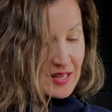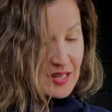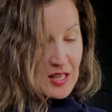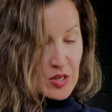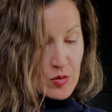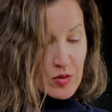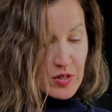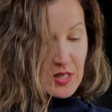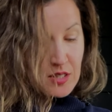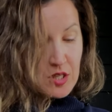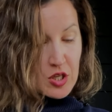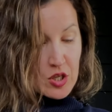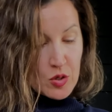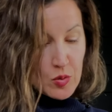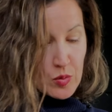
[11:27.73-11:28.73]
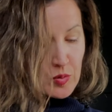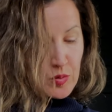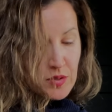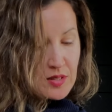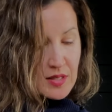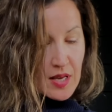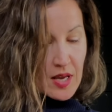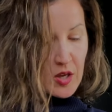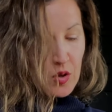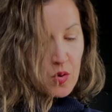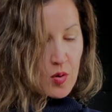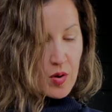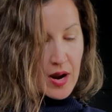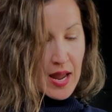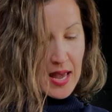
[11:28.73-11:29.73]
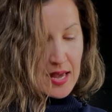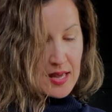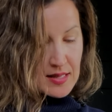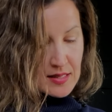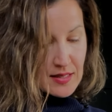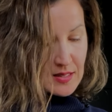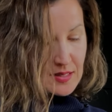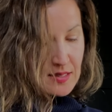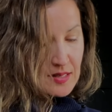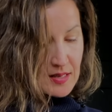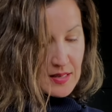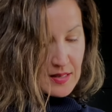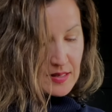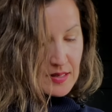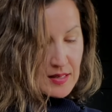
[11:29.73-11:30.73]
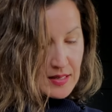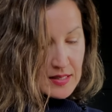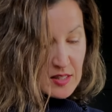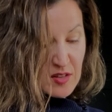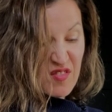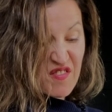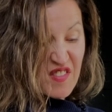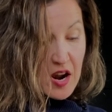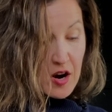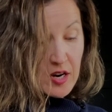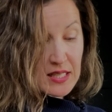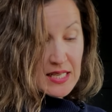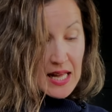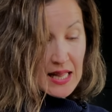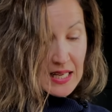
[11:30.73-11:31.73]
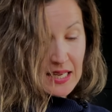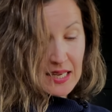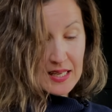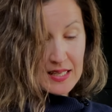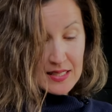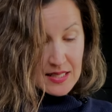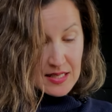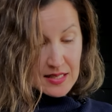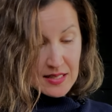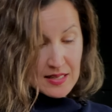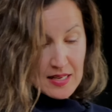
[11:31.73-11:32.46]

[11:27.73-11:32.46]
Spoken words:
You just use your hands. It's very delicate,